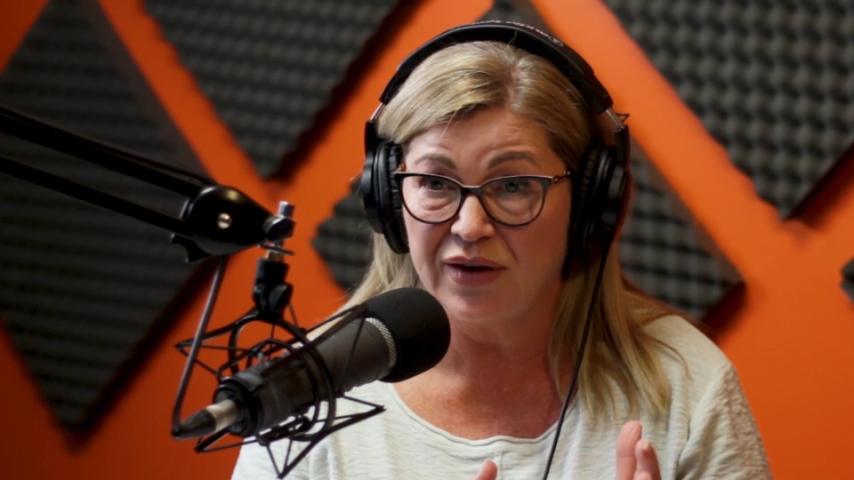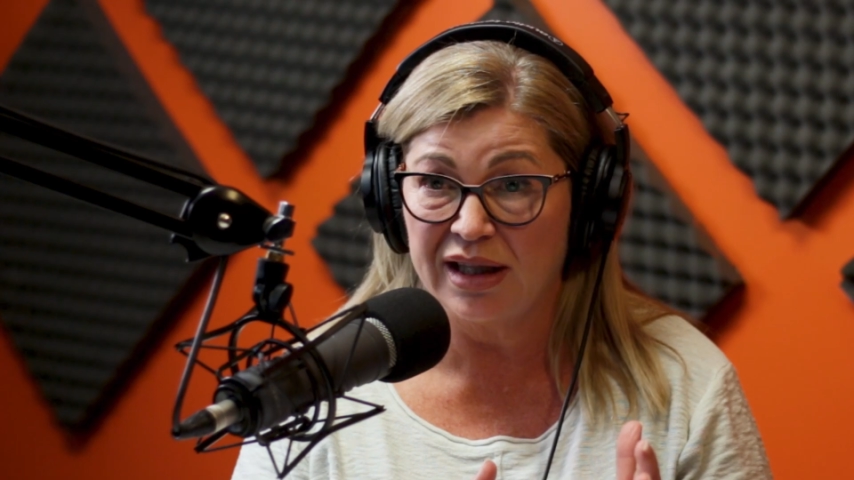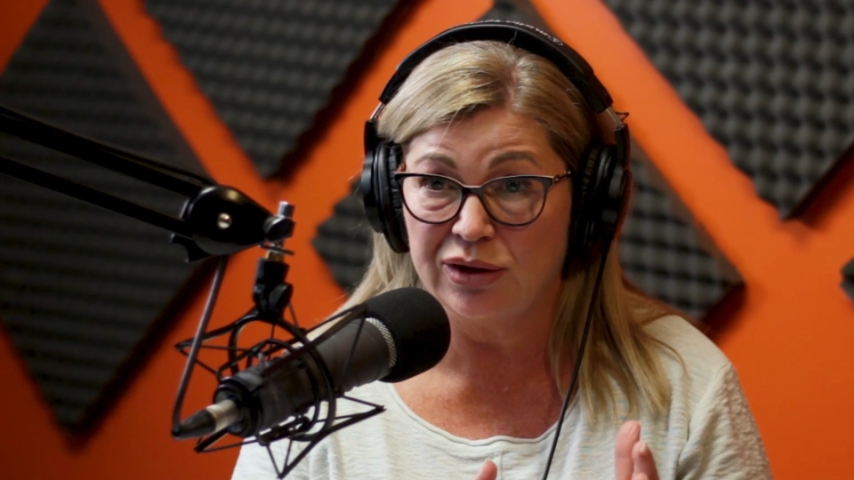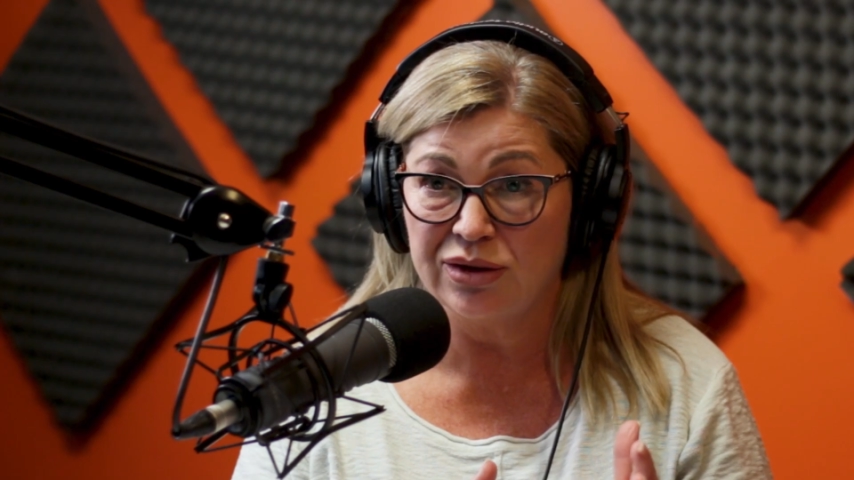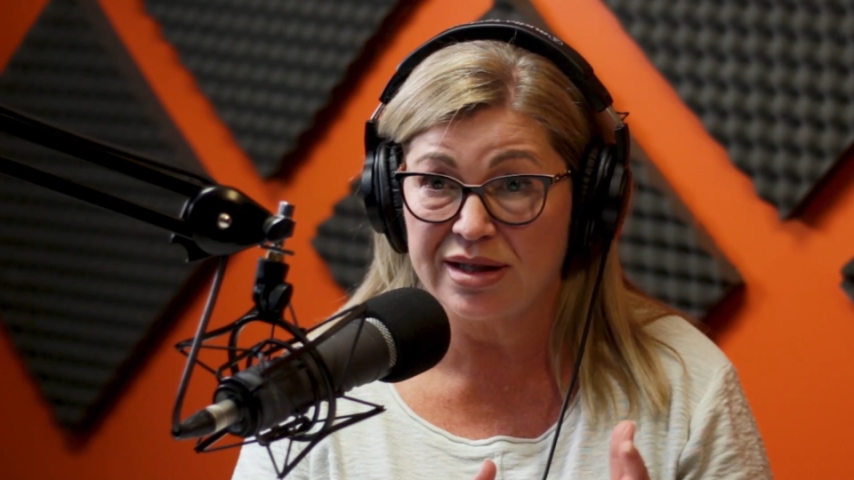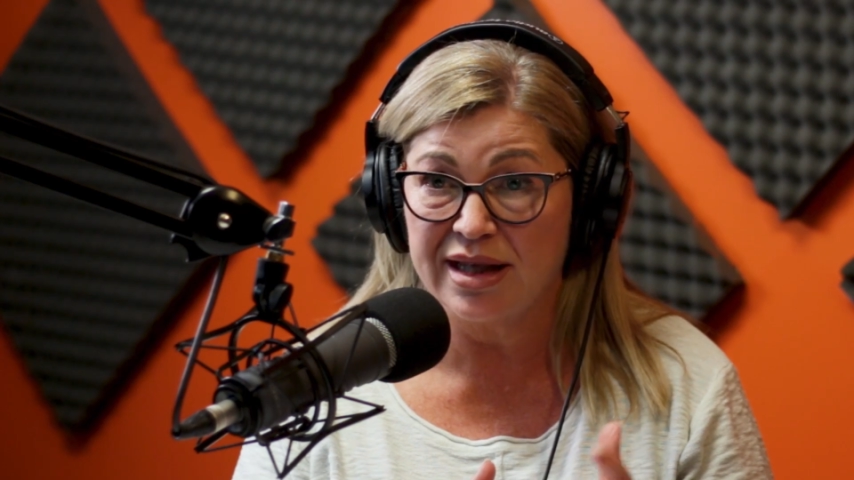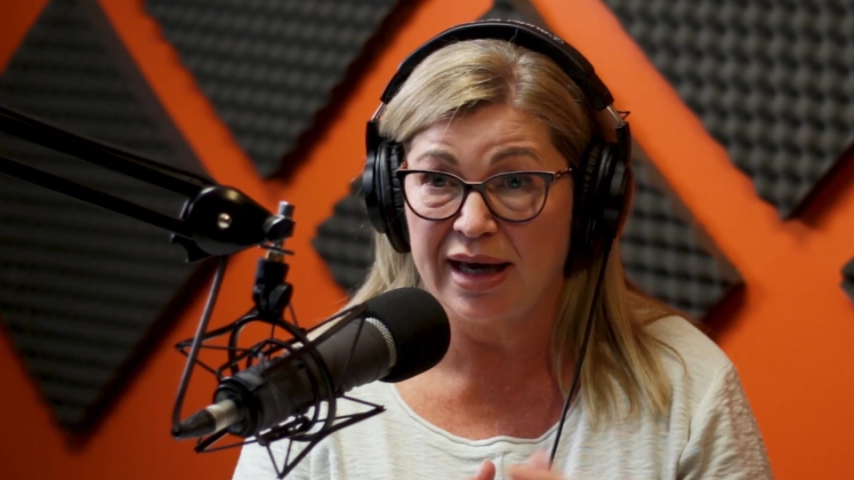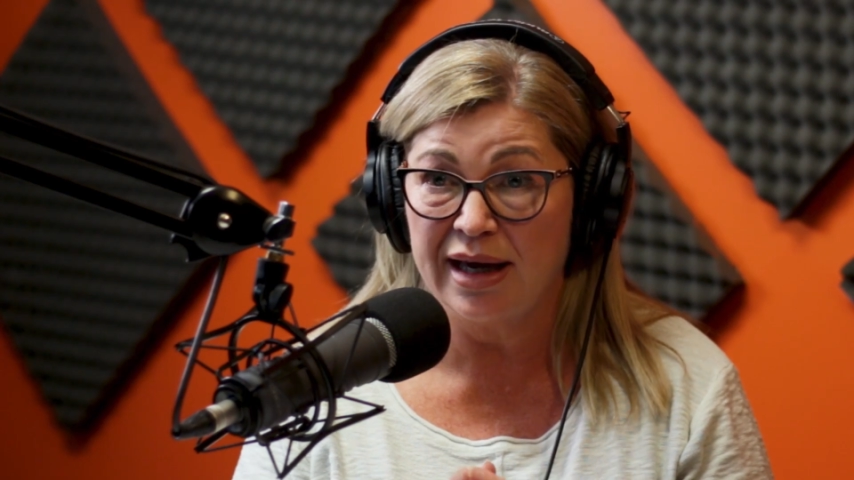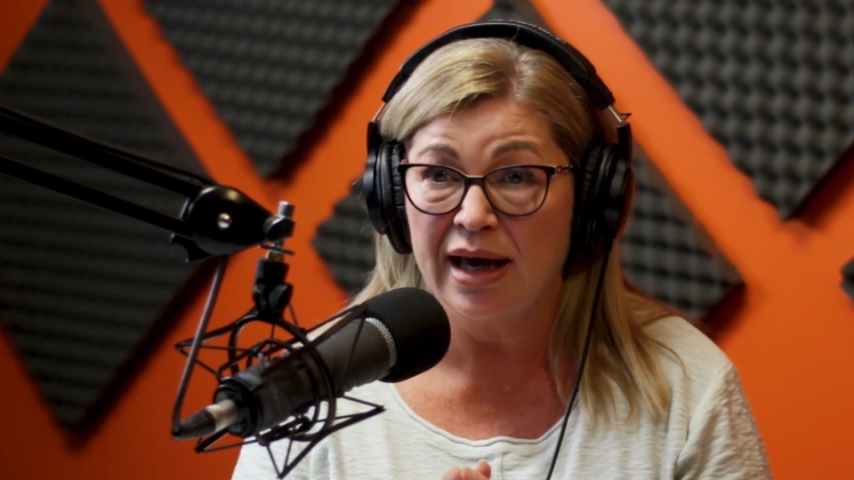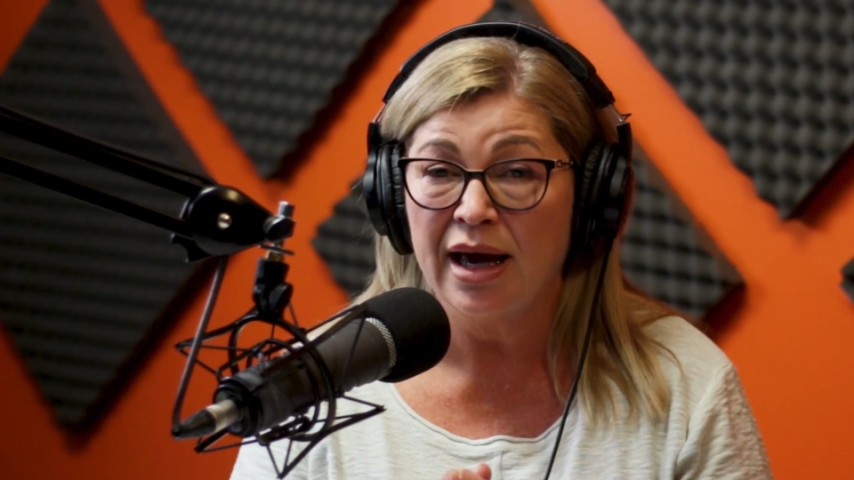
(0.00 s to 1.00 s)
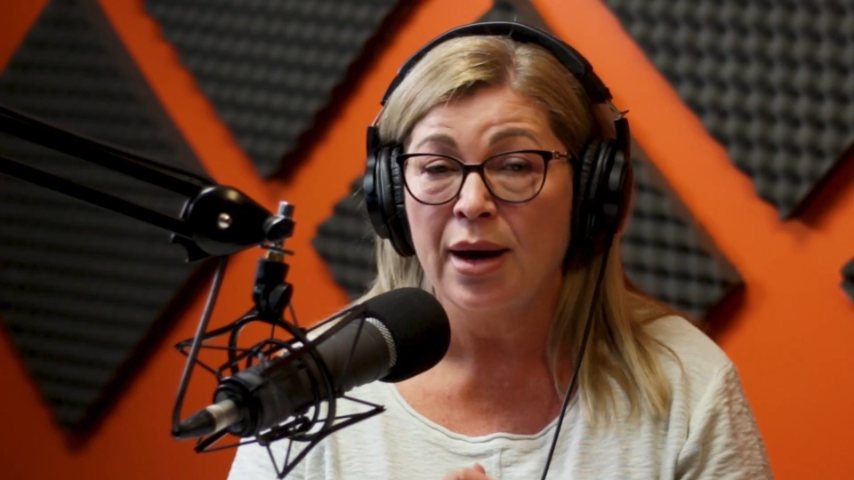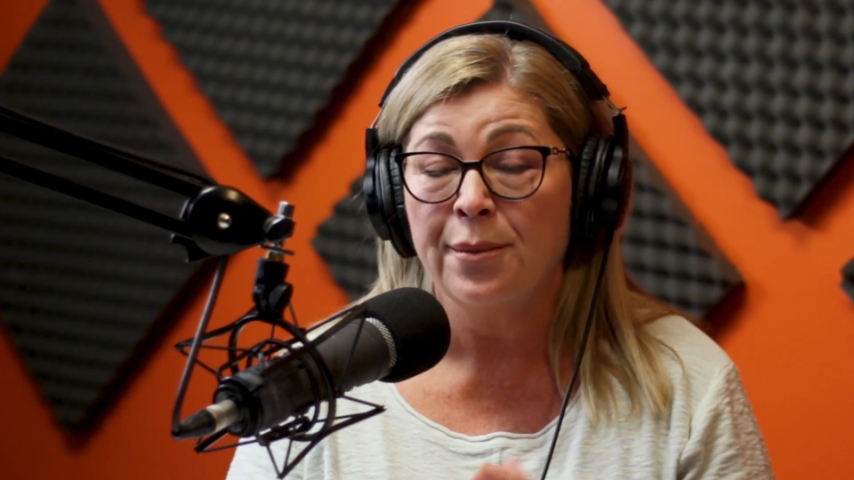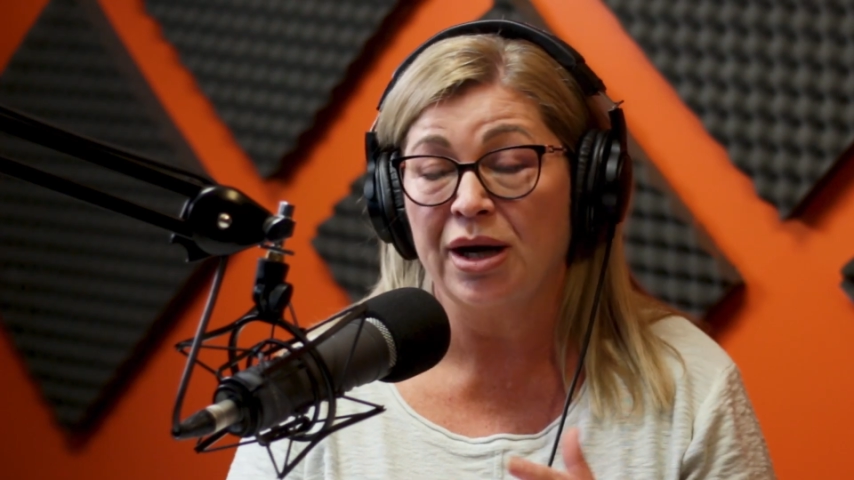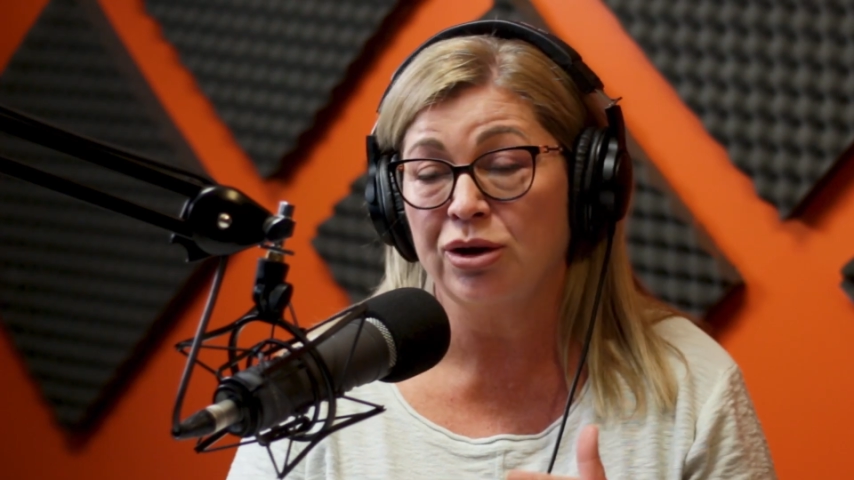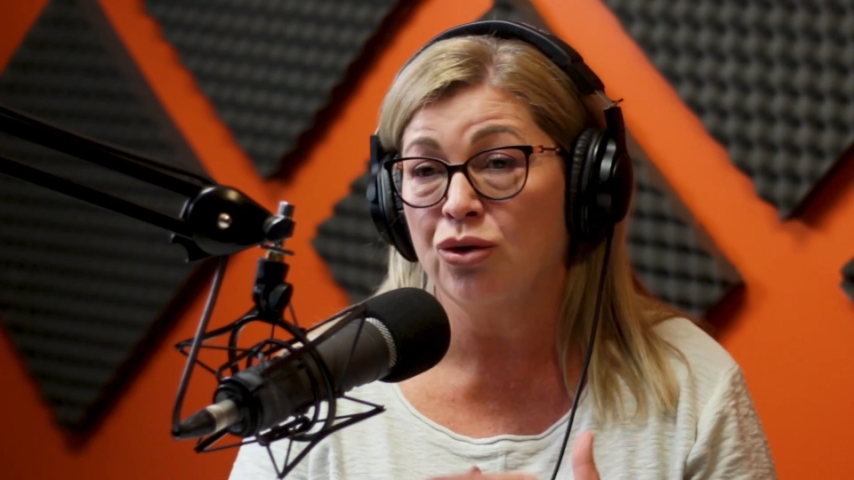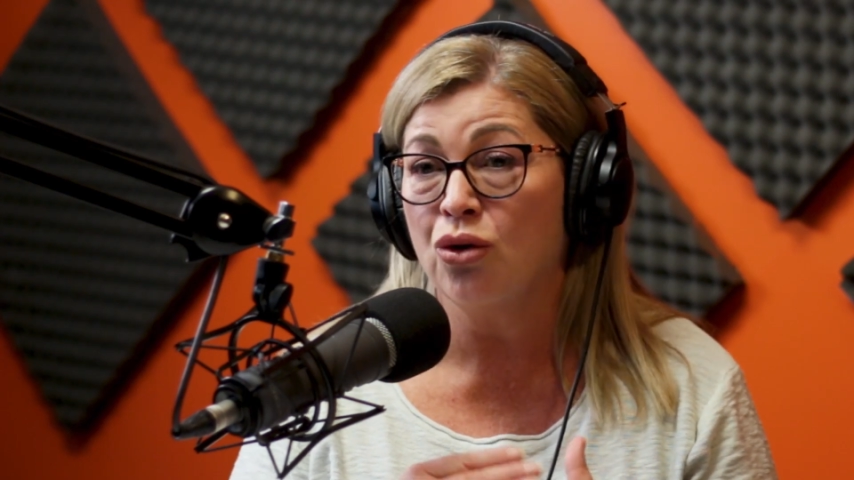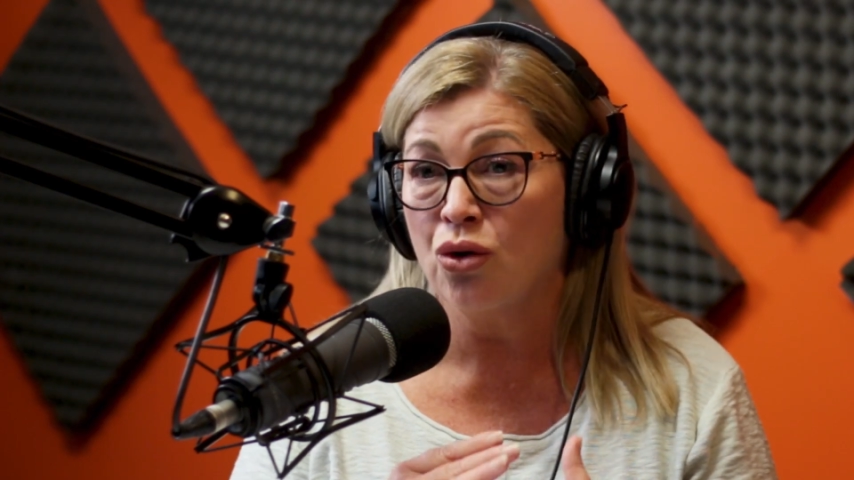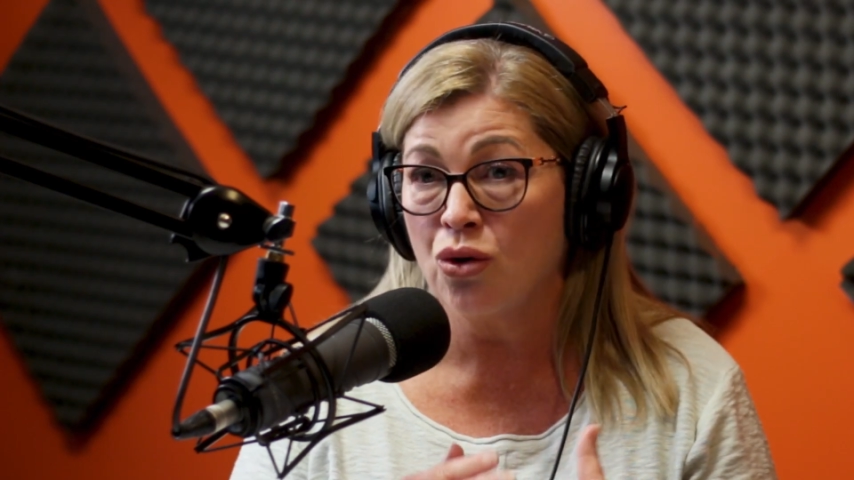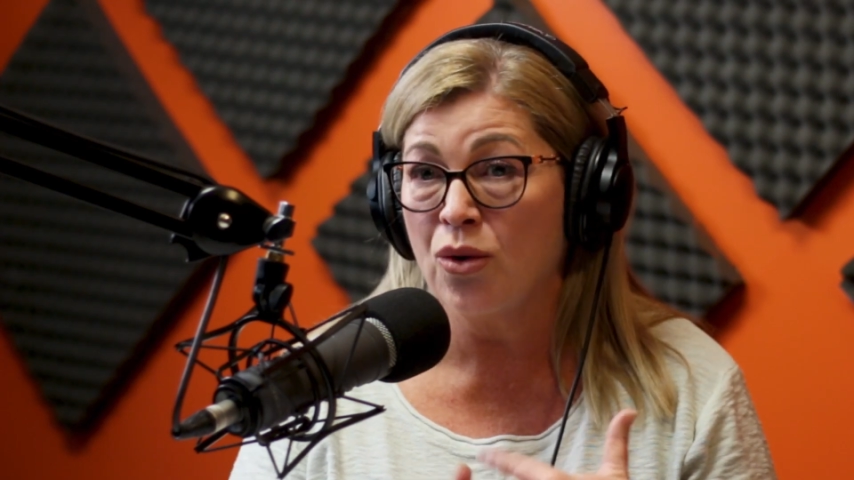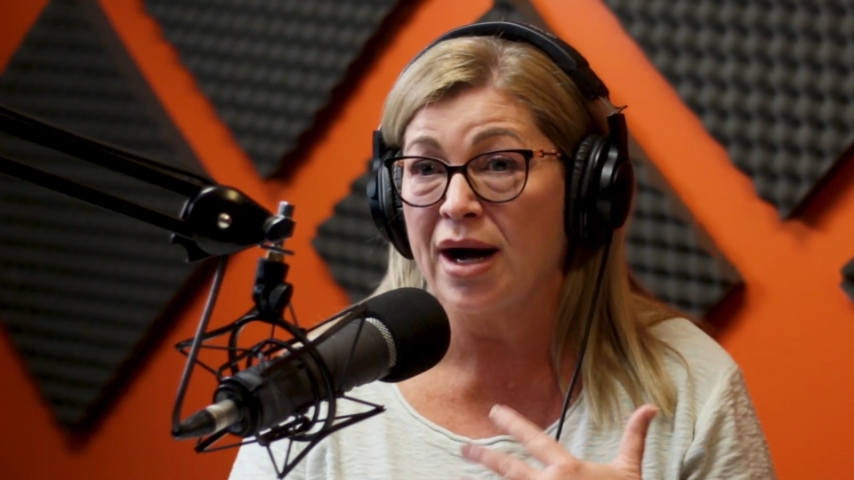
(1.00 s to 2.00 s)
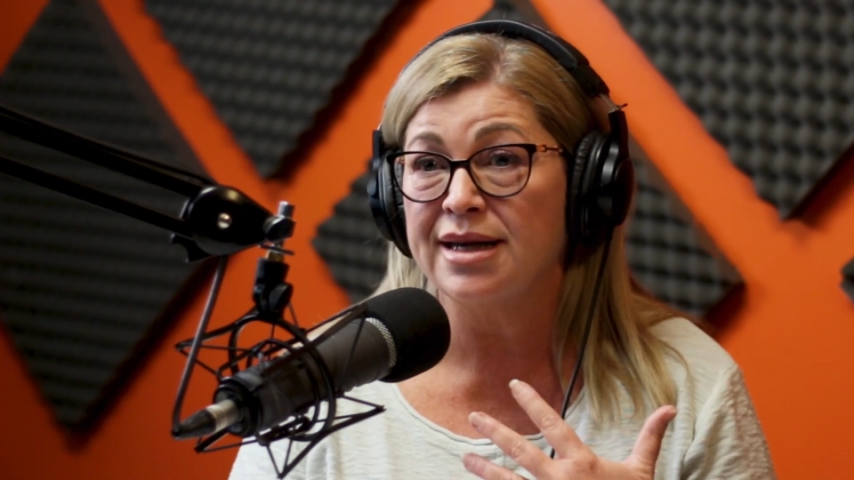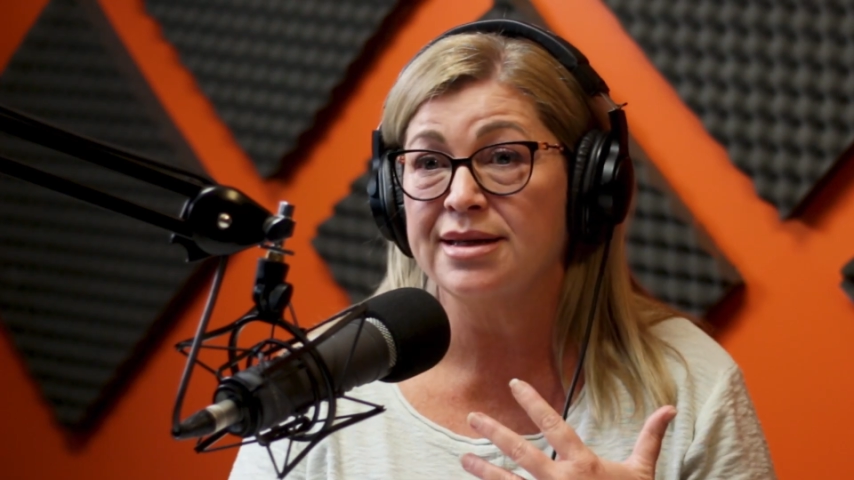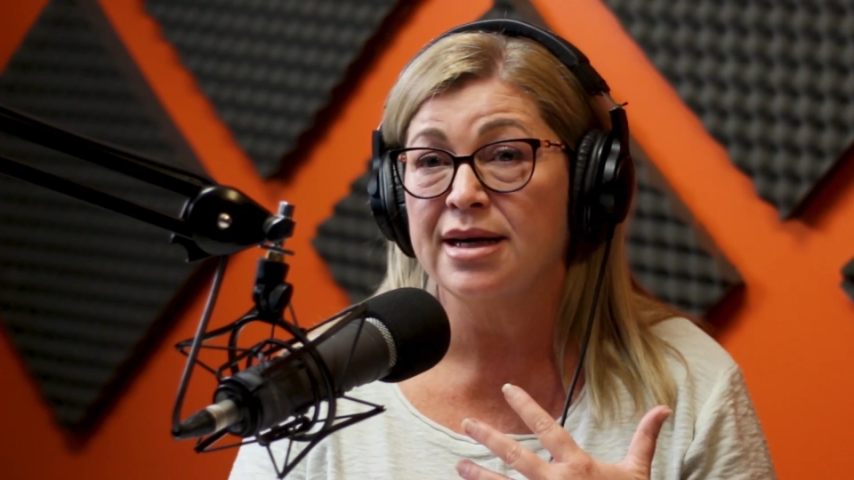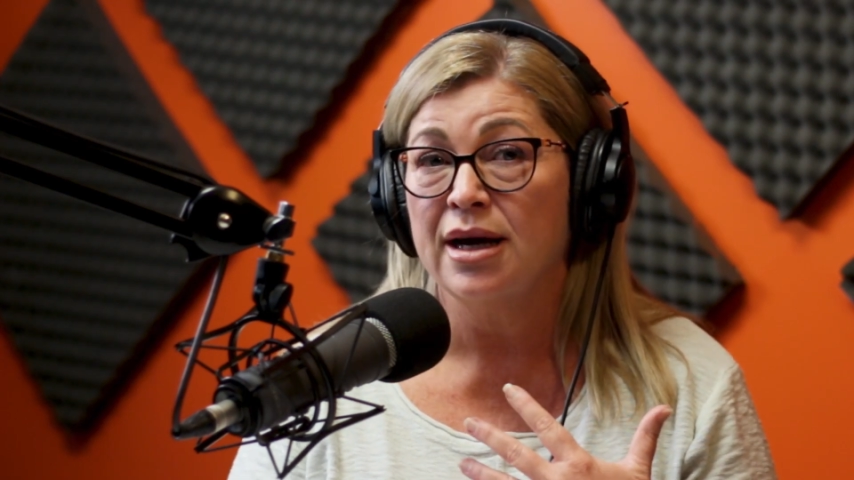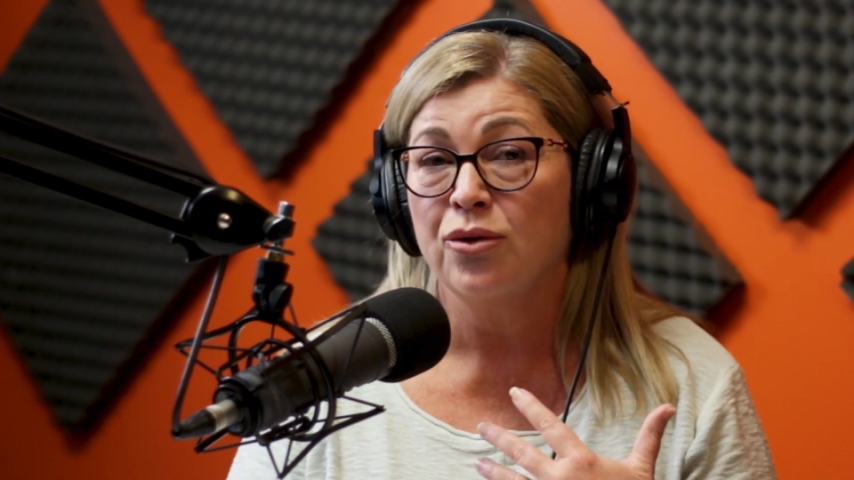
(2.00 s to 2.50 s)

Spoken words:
values there, but you're always